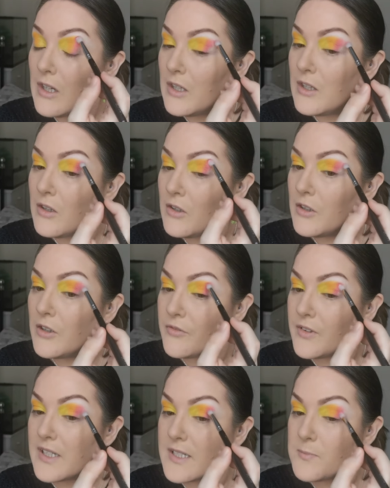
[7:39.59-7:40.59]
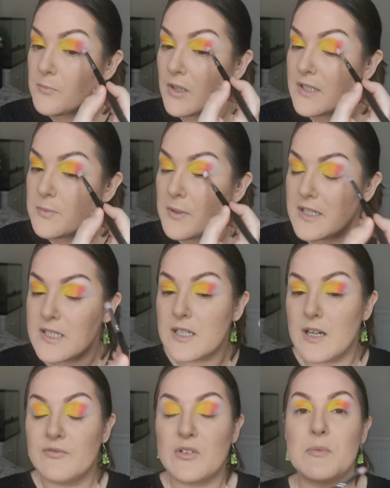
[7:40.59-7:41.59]
a lot of these brighter pans,
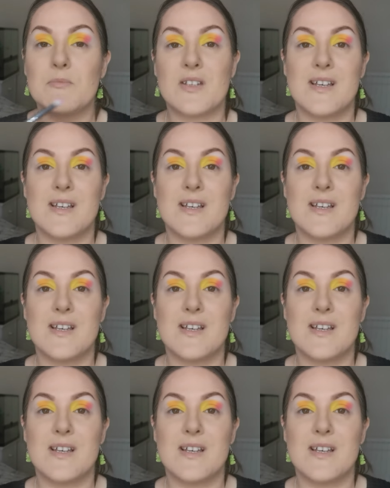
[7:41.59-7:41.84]
I've come